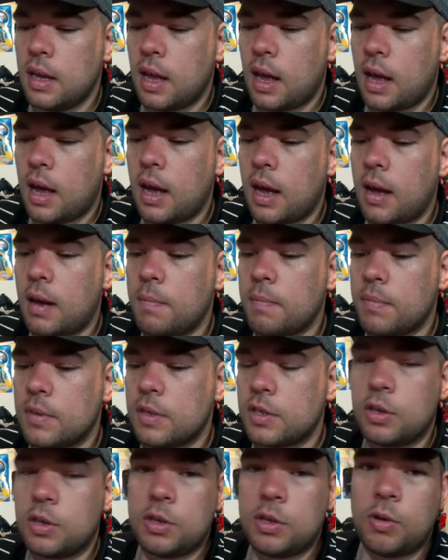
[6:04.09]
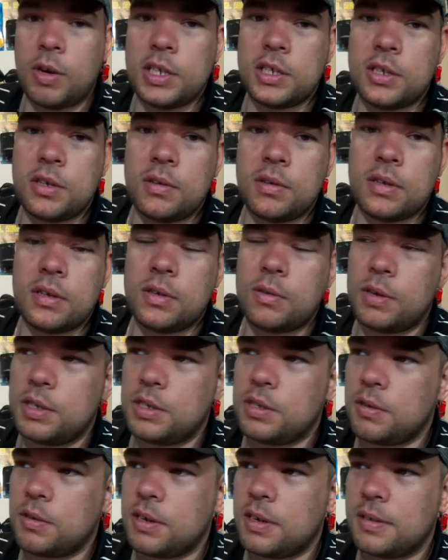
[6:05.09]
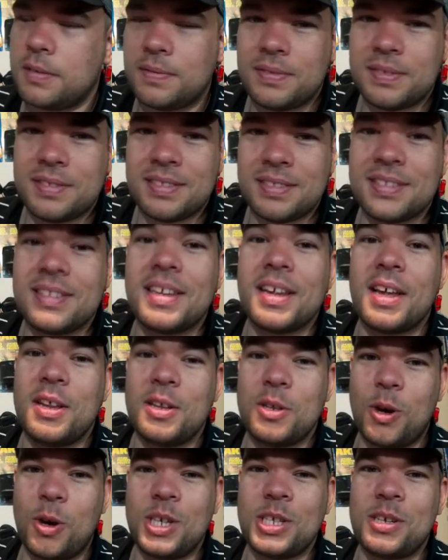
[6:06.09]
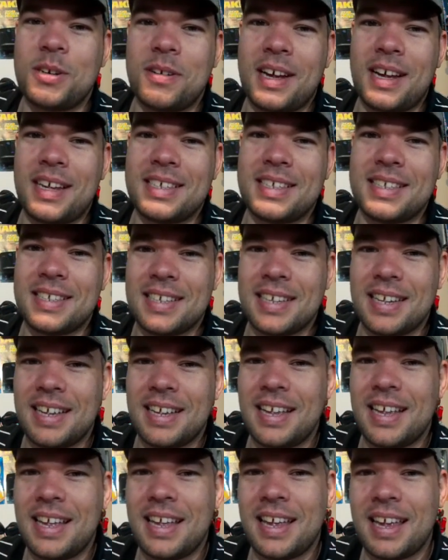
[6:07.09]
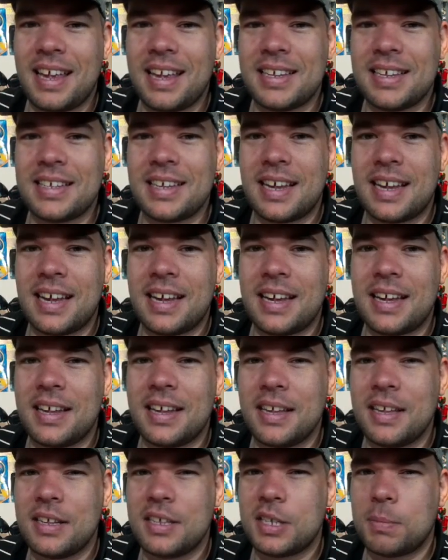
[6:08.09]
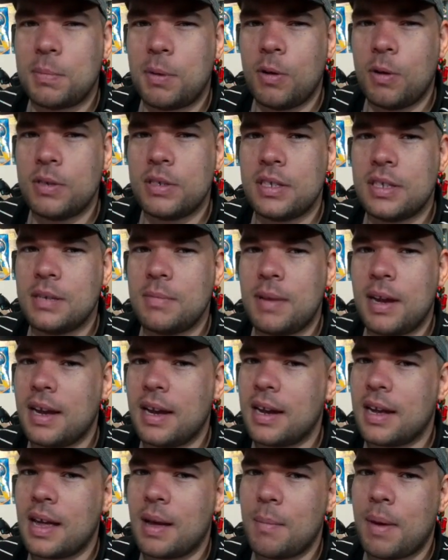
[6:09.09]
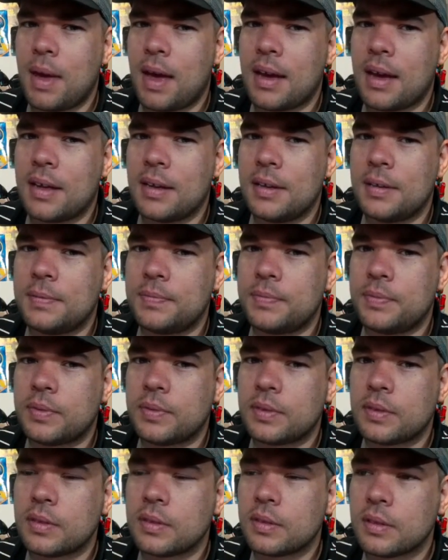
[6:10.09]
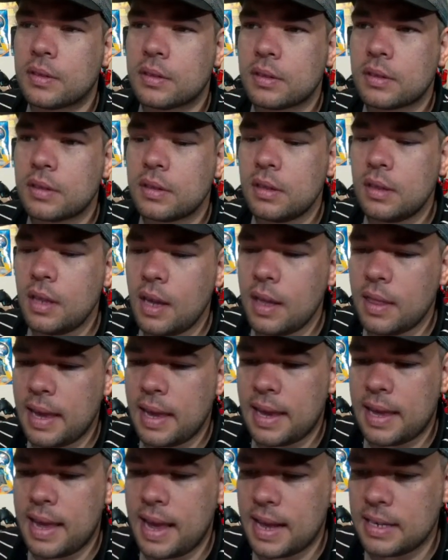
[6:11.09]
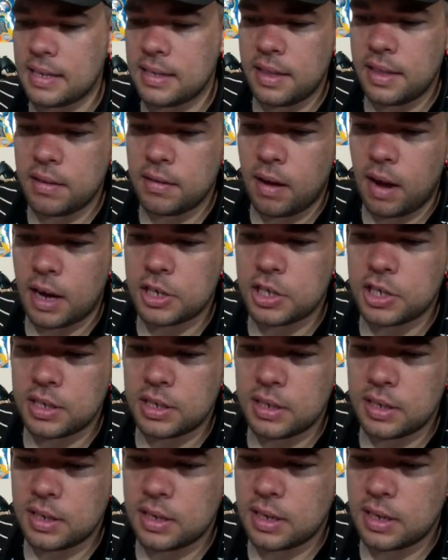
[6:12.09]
Um, so Toy, Sto- Toy Story, Toys R Us, is uh, supposedly making a comeback they canceled their auction.